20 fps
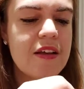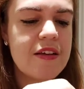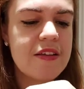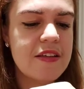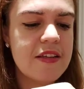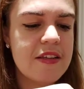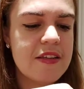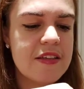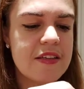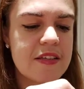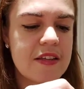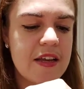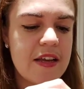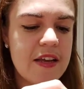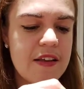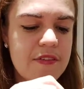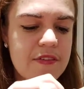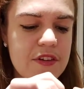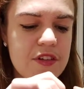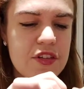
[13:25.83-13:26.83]
than the
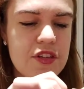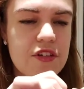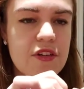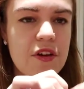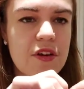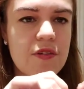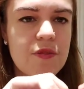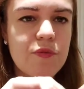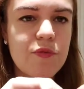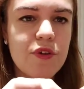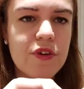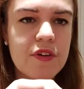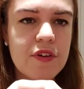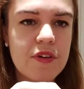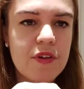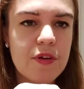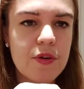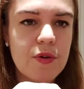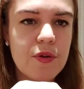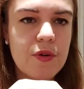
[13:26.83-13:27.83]
sleeve, because you don't want
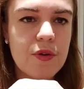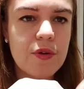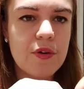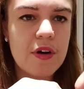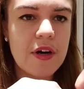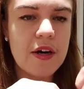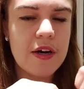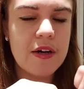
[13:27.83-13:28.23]
your